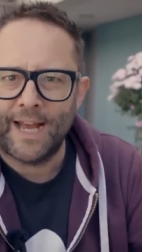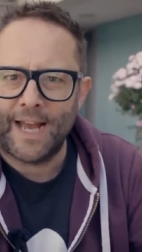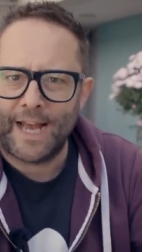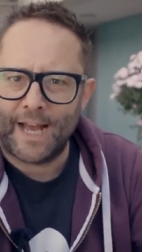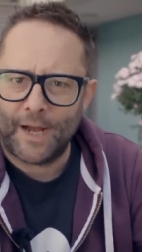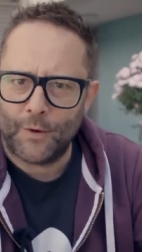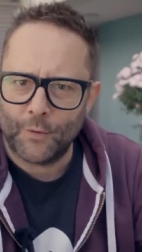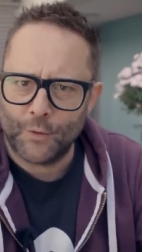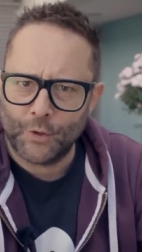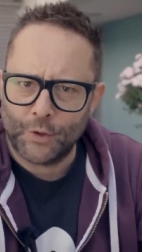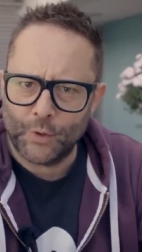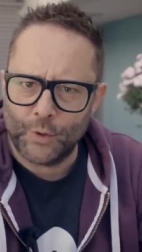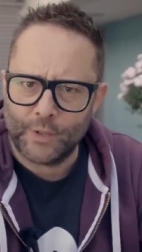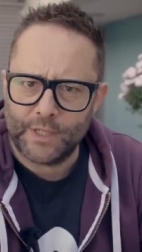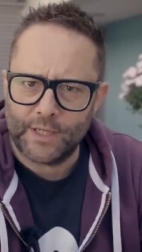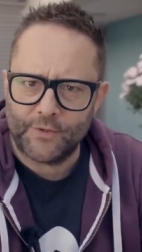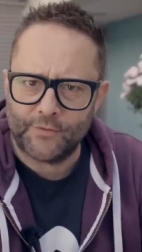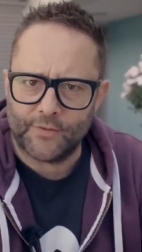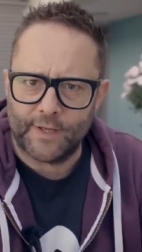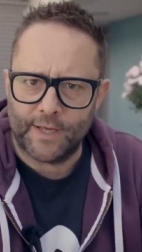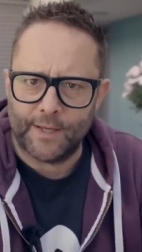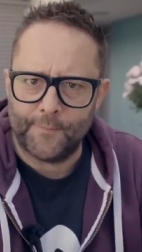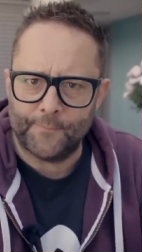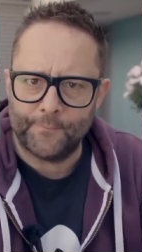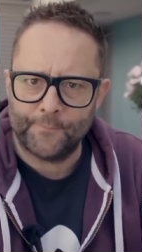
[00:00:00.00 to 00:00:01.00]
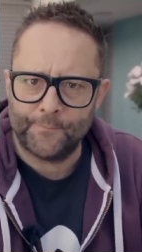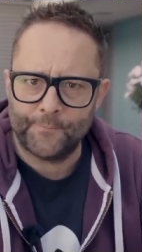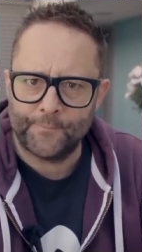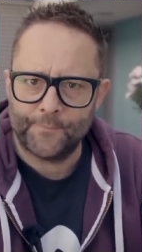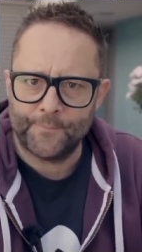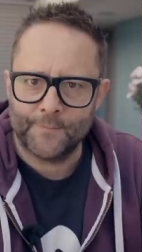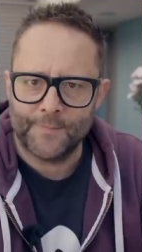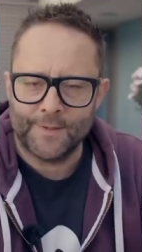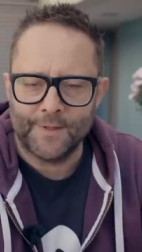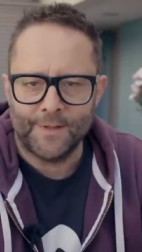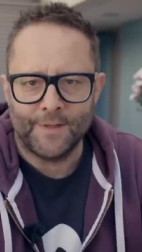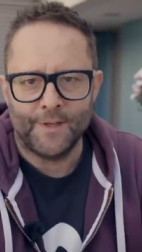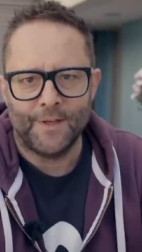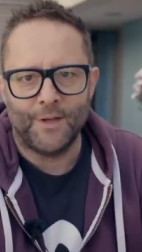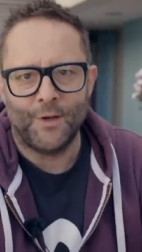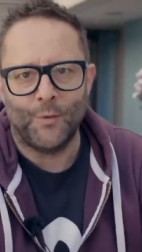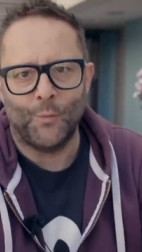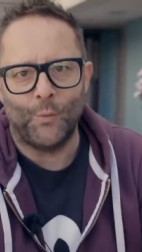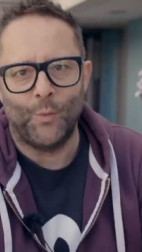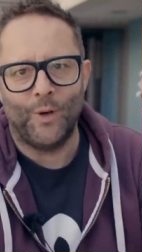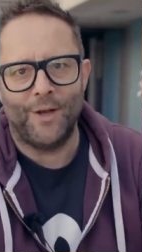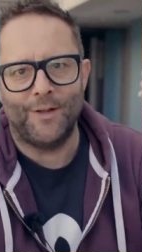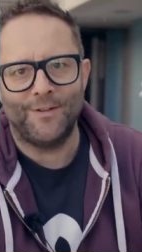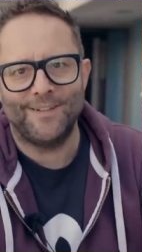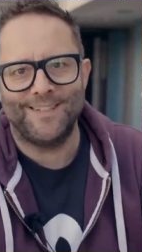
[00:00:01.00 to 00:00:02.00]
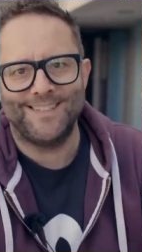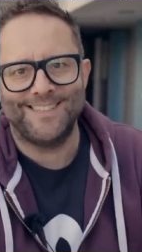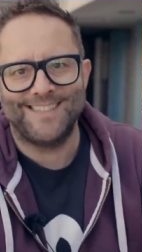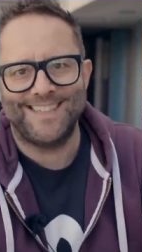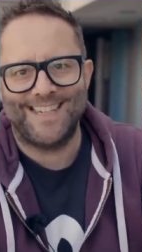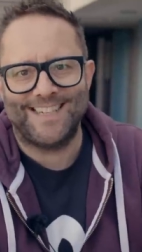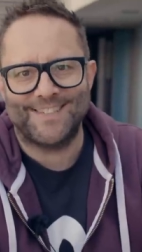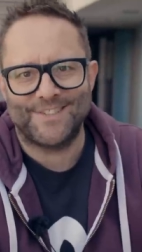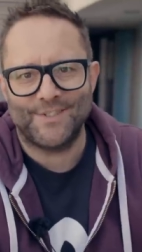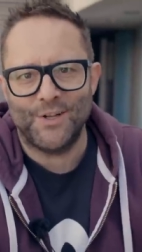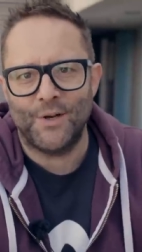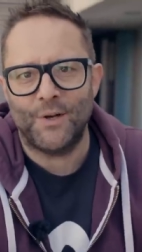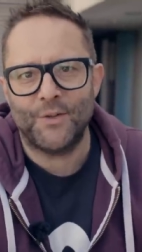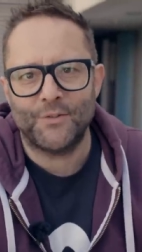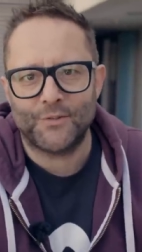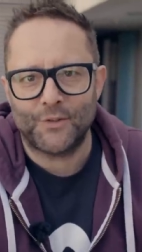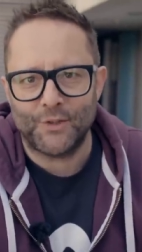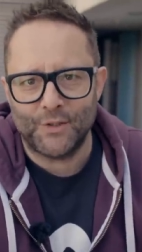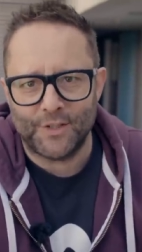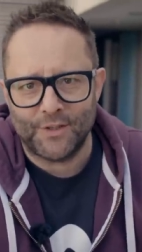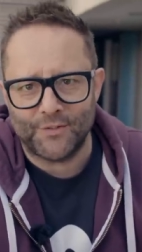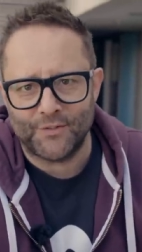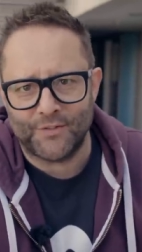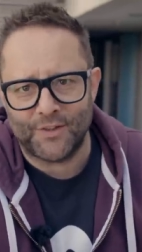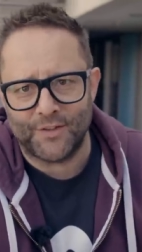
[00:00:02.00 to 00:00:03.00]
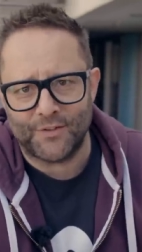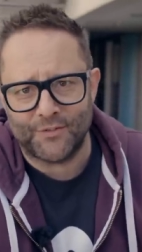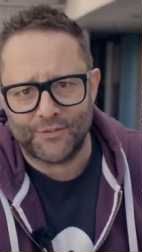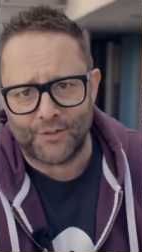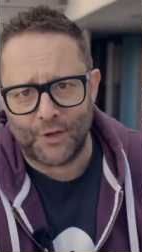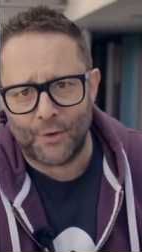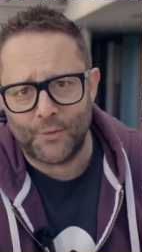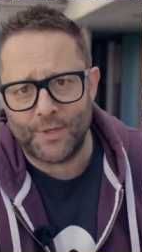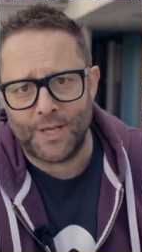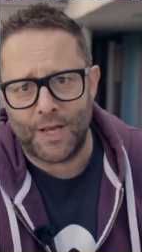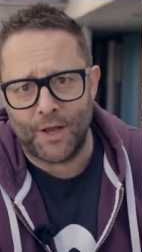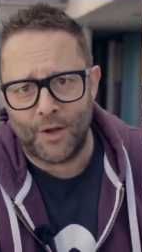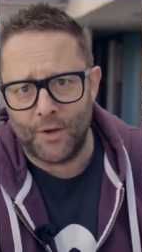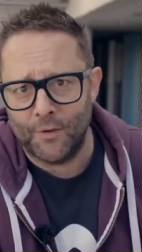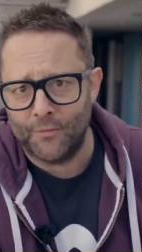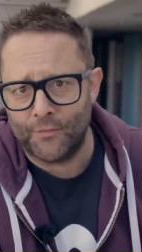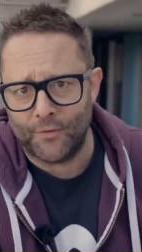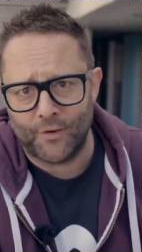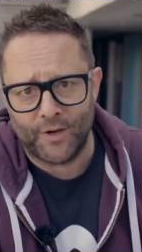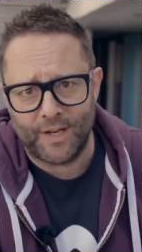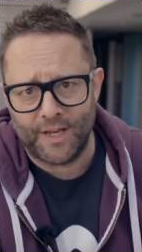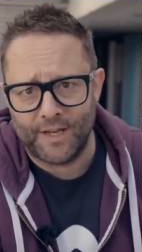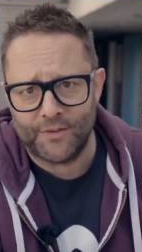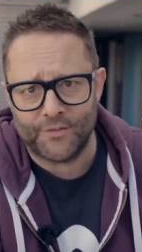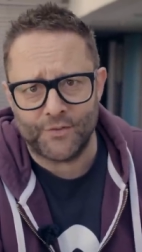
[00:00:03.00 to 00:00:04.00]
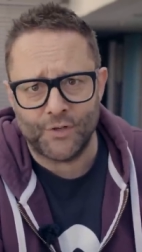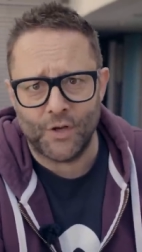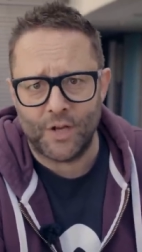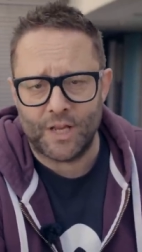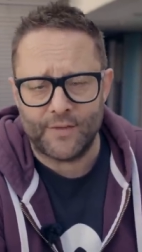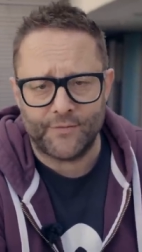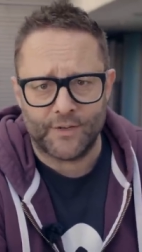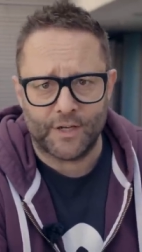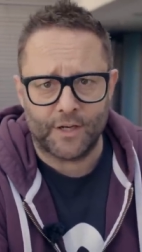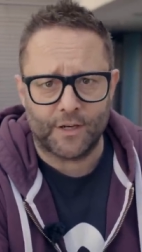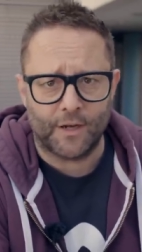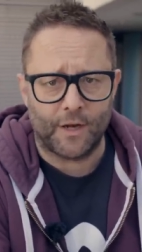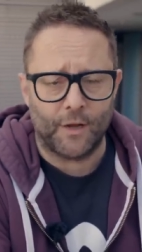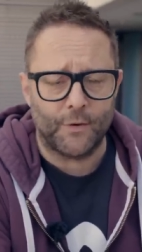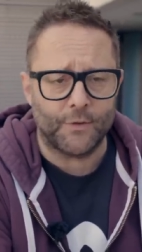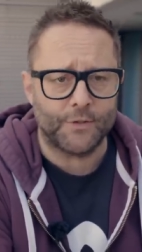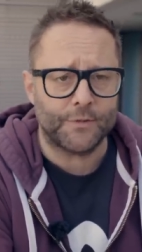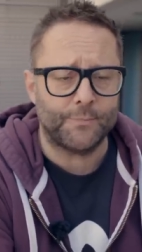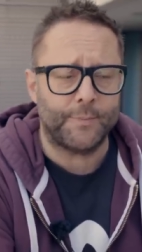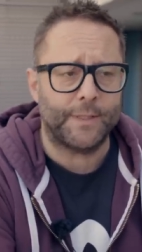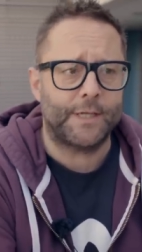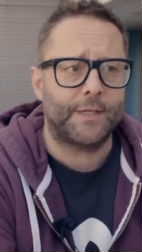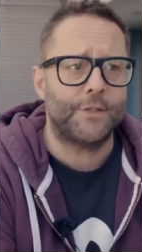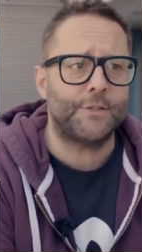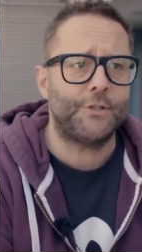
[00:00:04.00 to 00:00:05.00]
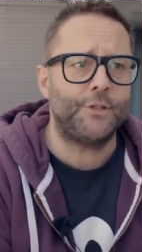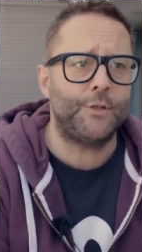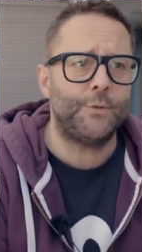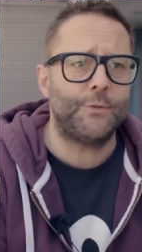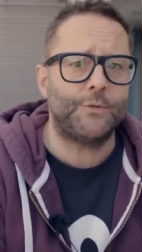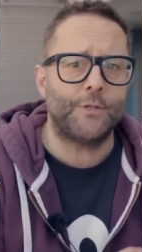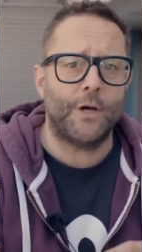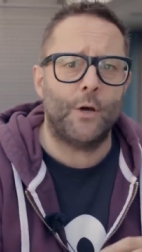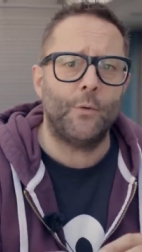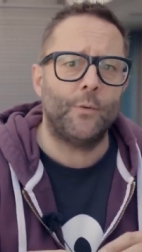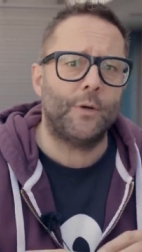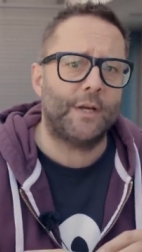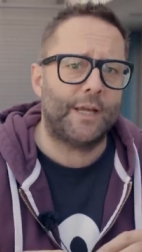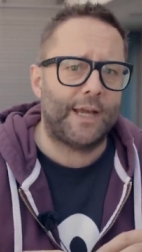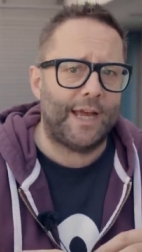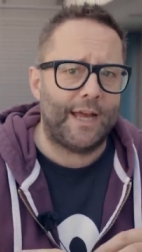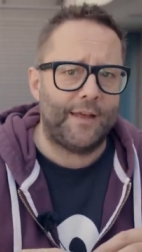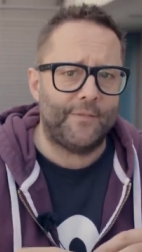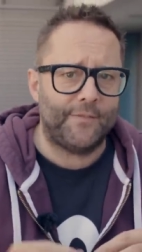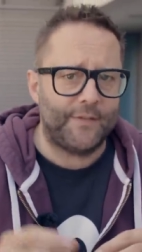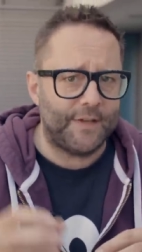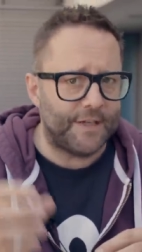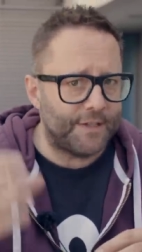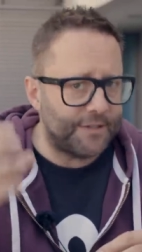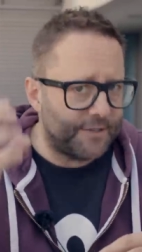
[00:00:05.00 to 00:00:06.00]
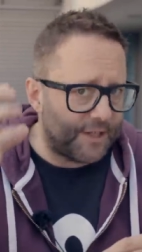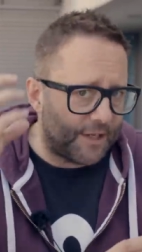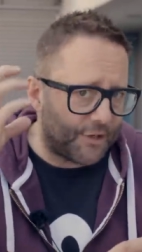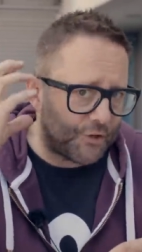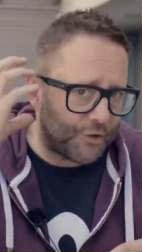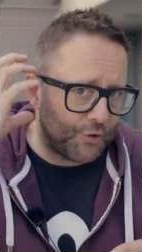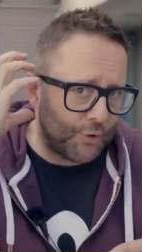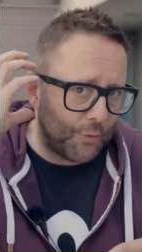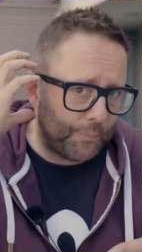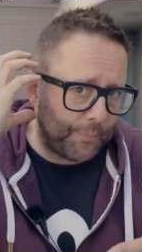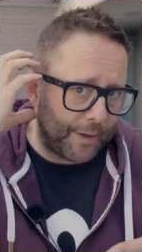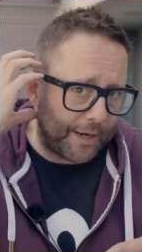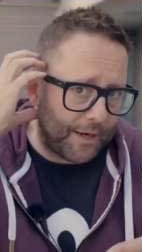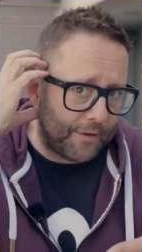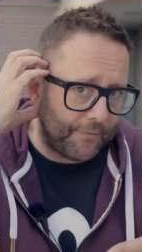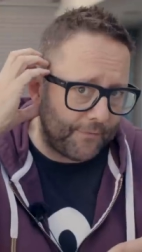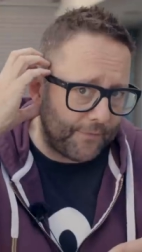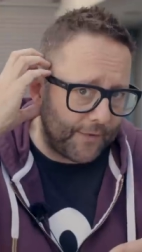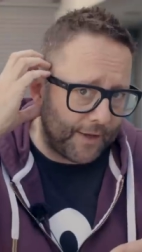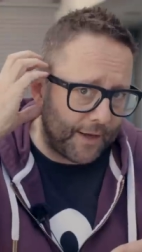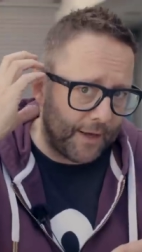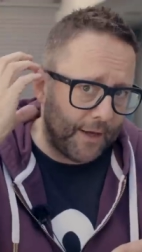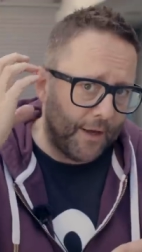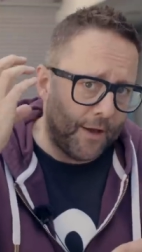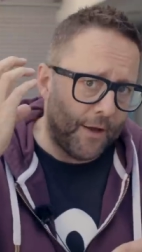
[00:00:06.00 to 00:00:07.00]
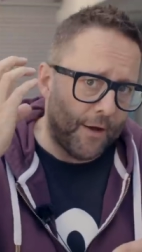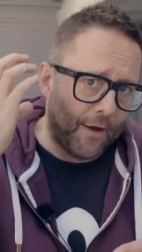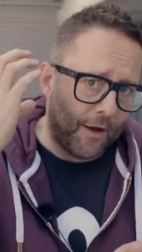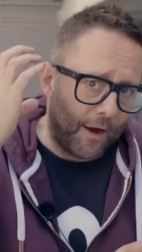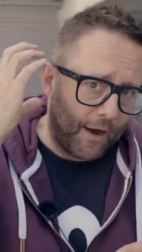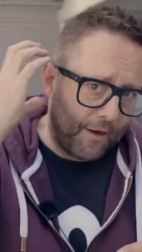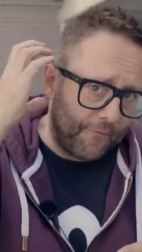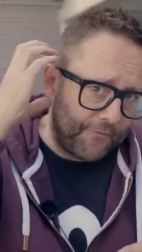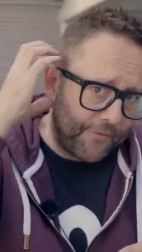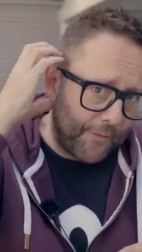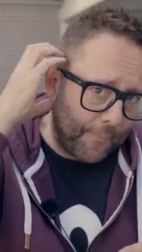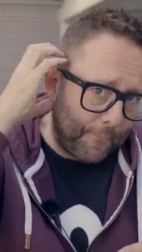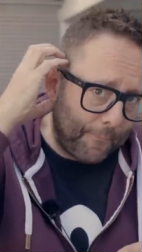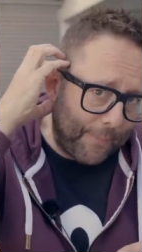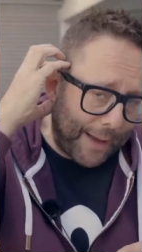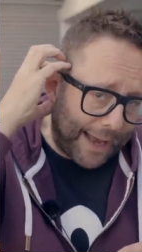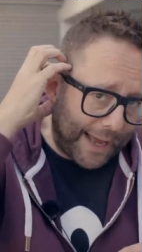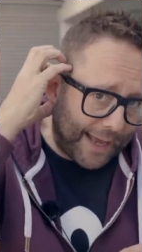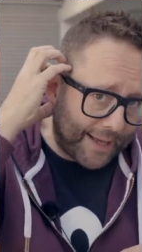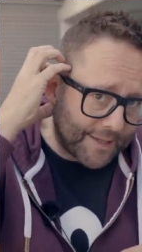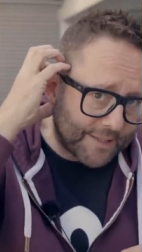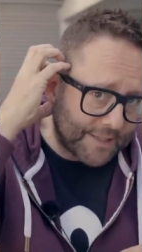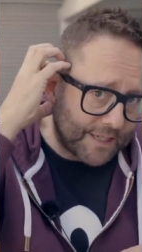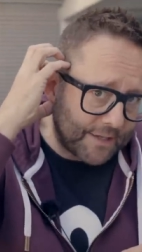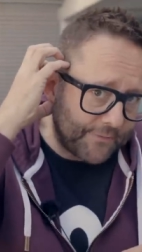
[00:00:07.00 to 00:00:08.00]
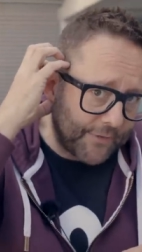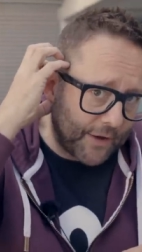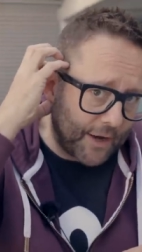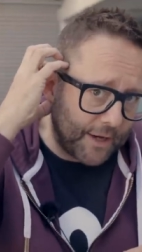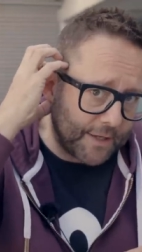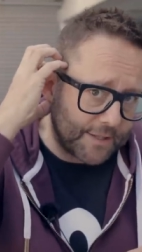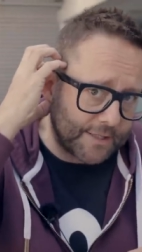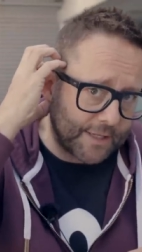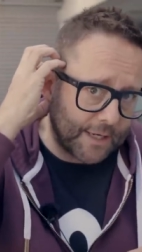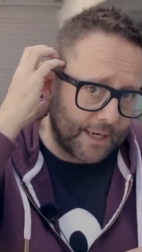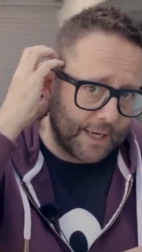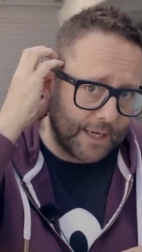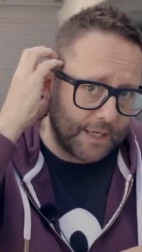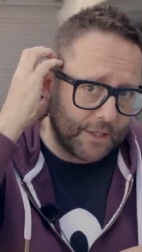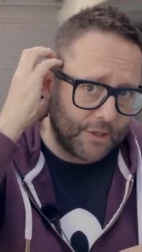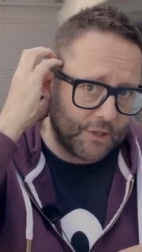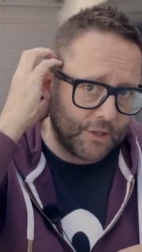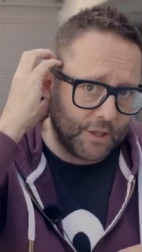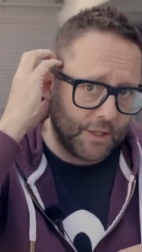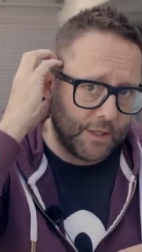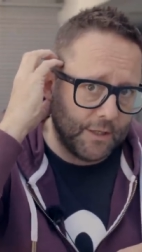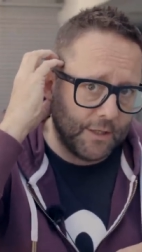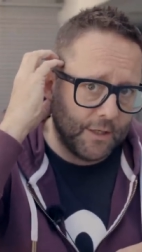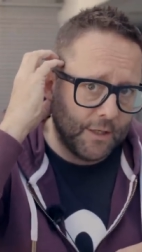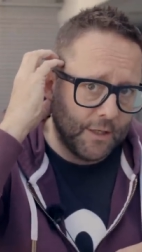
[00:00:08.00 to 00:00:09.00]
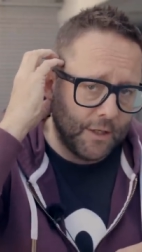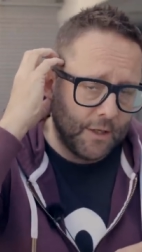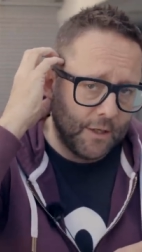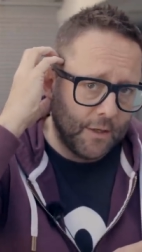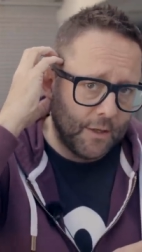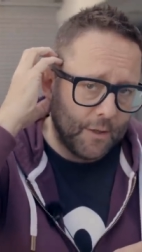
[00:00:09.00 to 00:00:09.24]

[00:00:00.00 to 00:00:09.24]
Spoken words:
How good is it? Well, it's not as good as the Sony over-ears, not even close, because you don't get the additional benefit of the passive isolation